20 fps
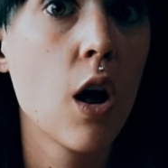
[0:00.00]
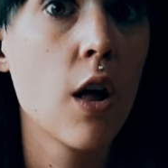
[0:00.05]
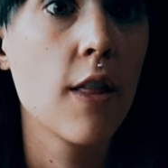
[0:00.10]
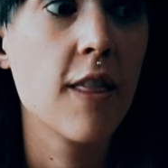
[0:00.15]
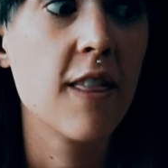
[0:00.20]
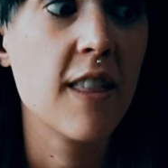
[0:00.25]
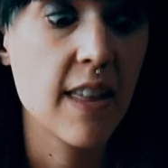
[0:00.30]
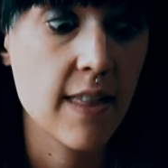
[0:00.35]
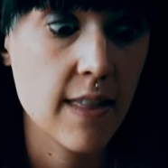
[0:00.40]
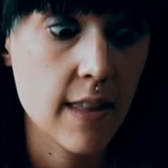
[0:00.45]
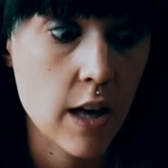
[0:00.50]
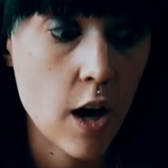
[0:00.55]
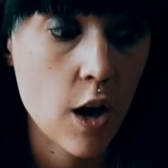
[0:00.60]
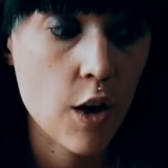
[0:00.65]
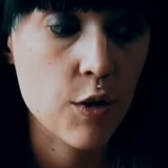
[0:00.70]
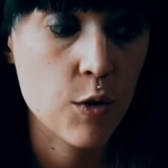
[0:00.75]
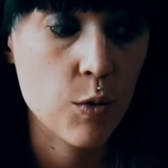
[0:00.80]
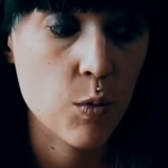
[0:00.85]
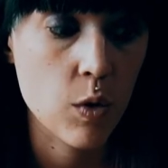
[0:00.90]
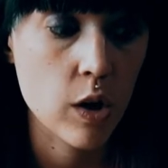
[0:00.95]
than the
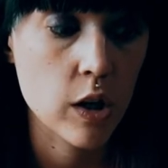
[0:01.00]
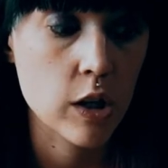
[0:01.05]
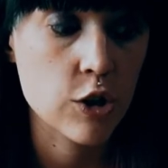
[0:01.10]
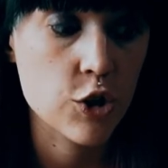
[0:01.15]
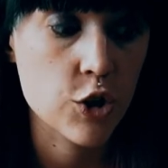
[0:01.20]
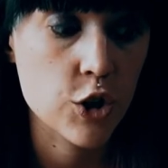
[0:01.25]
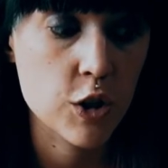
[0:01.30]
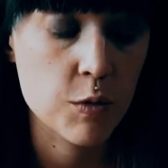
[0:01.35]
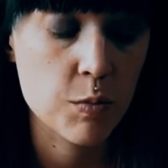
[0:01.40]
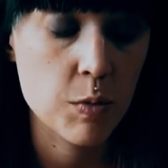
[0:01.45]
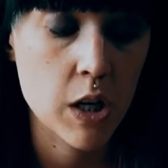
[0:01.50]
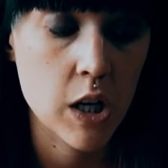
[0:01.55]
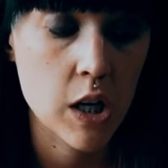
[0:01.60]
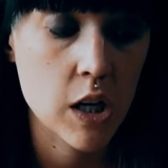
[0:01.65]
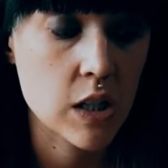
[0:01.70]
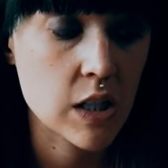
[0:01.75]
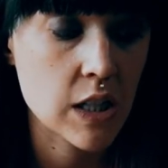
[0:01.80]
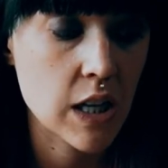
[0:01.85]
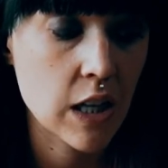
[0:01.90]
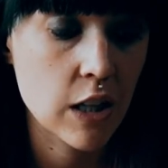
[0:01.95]
other one, just
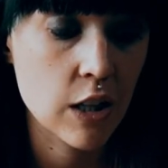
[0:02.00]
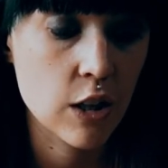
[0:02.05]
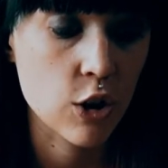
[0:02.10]
because it